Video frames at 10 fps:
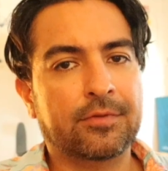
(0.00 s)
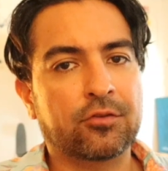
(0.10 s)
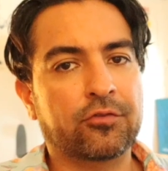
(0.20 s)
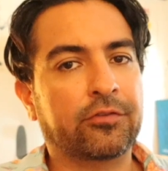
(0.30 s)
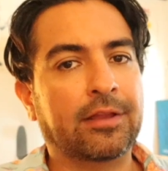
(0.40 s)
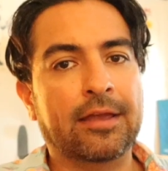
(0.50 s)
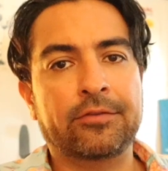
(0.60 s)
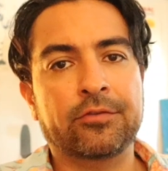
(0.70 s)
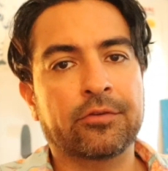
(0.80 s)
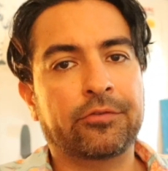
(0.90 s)
you're just lying
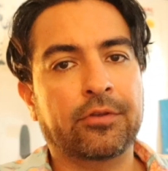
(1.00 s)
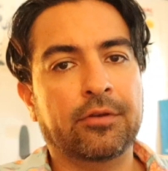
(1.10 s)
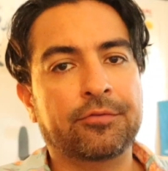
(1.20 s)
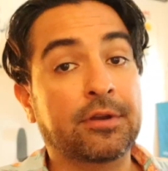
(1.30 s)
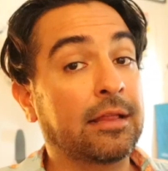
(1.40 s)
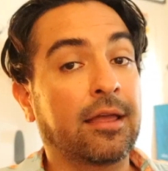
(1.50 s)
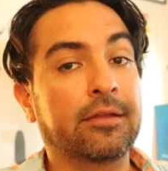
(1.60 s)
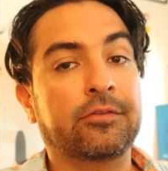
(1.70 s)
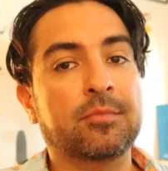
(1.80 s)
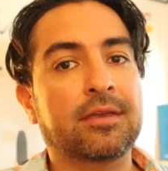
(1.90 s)
to yourself. You're not
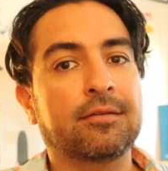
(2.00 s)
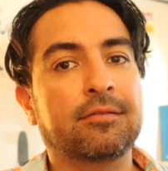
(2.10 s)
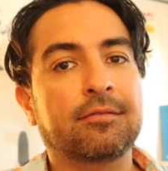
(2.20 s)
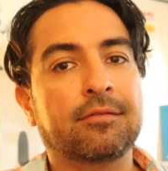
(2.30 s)
lying to me.